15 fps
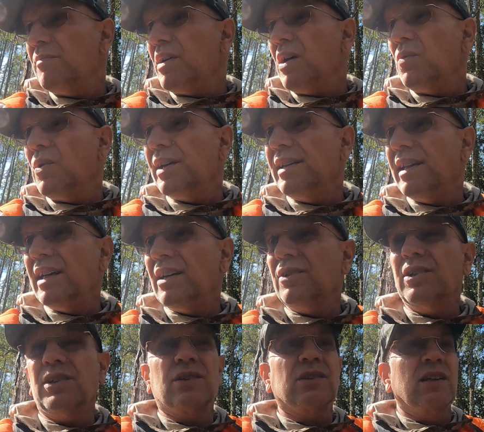my way down
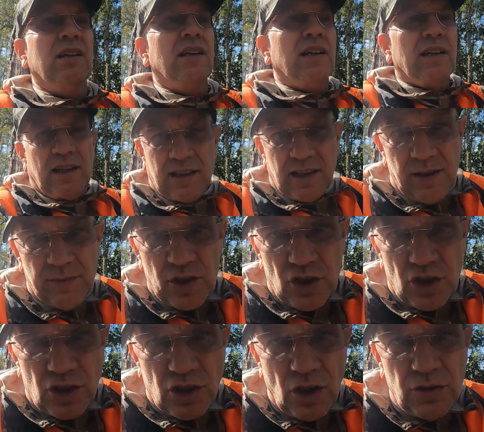here. Let me
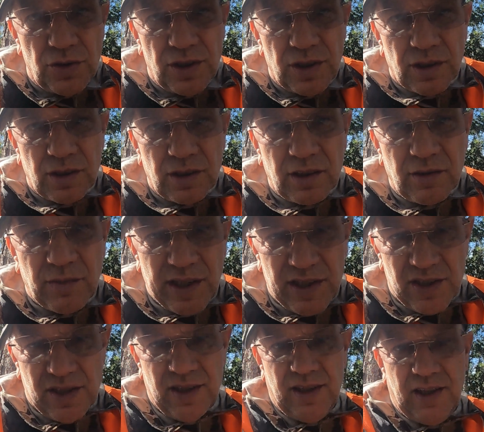show you my
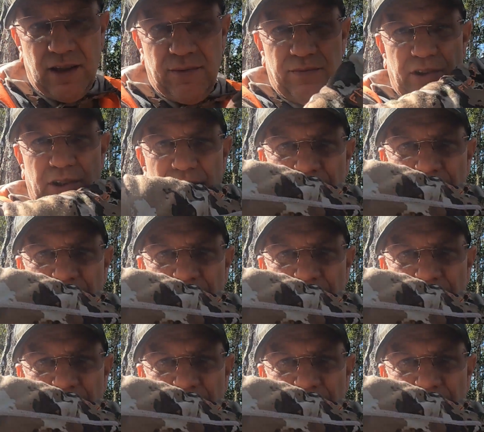setup here